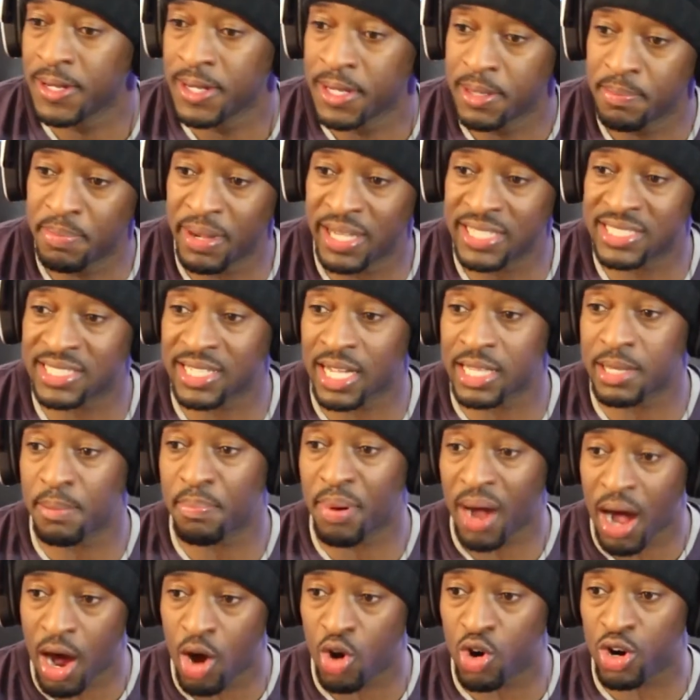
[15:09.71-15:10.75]
I think it's gonna be
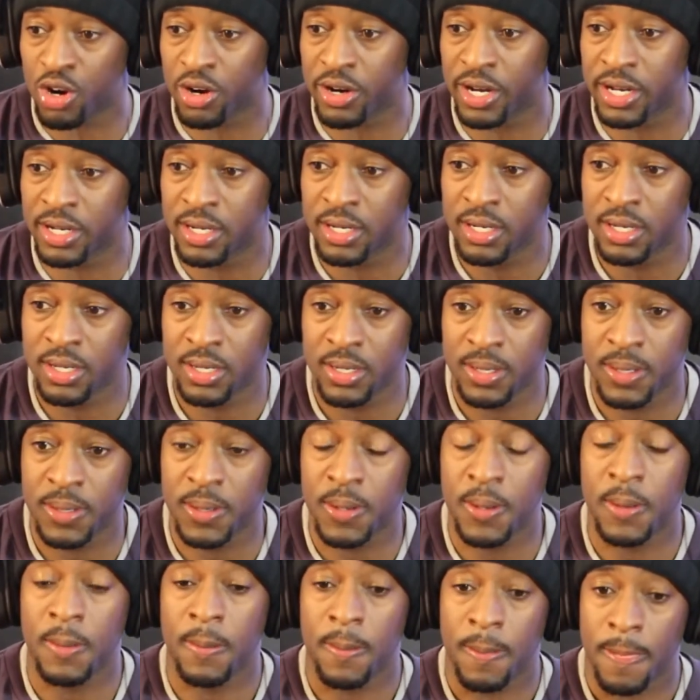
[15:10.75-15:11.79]

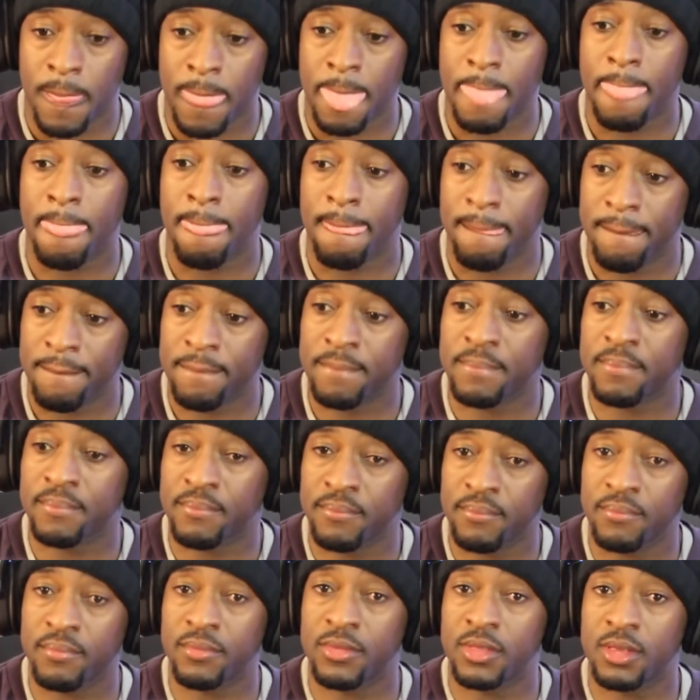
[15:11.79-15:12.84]
500. I
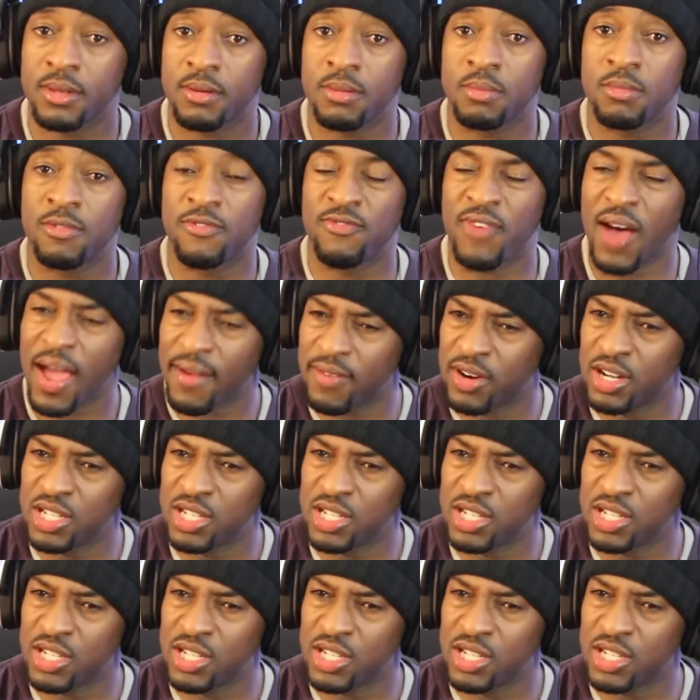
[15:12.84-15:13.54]
think it's gonna be 500.